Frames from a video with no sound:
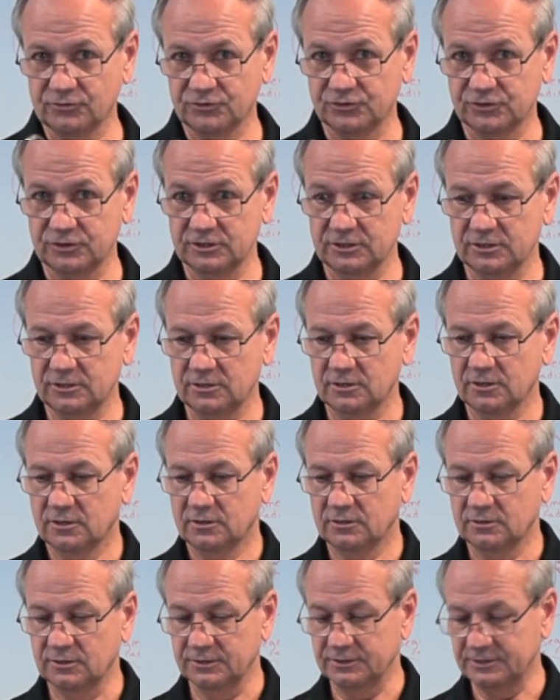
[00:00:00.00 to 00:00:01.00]
see
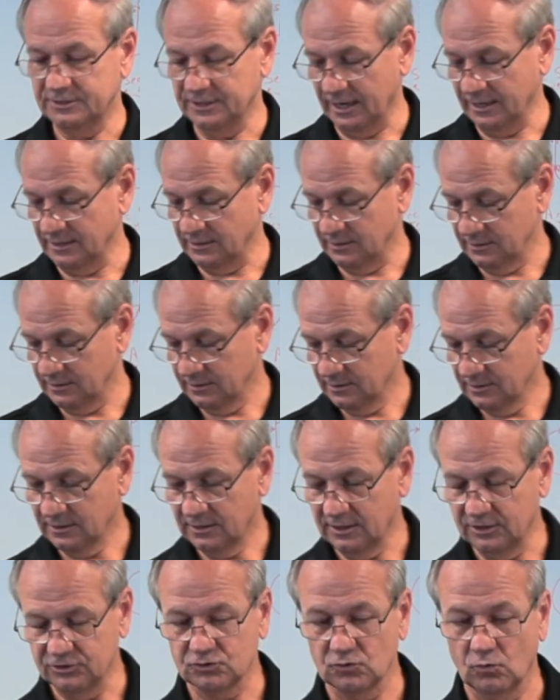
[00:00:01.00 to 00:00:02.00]
the data
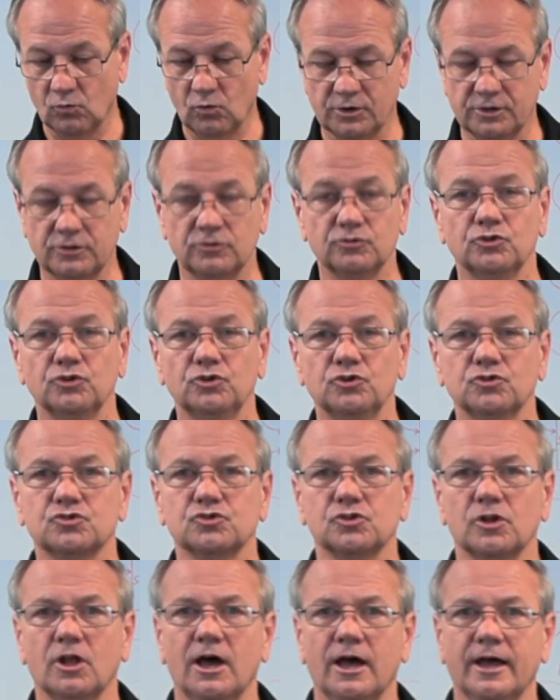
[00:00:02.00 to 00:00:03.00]
as to what it
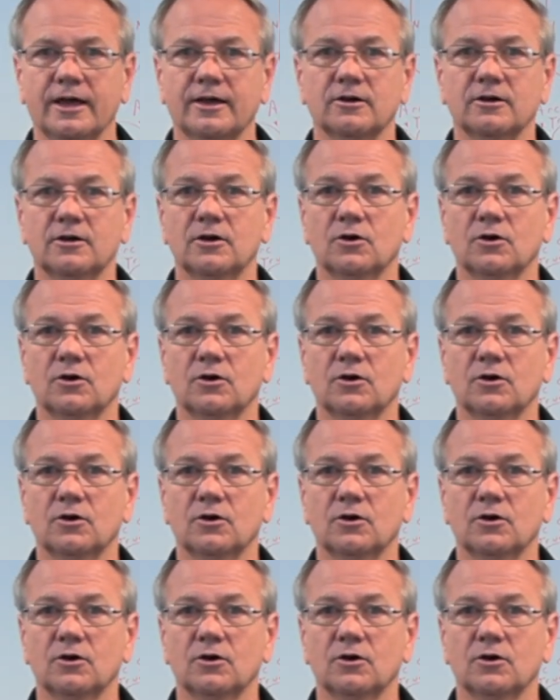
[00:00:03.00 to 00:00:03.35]
looks like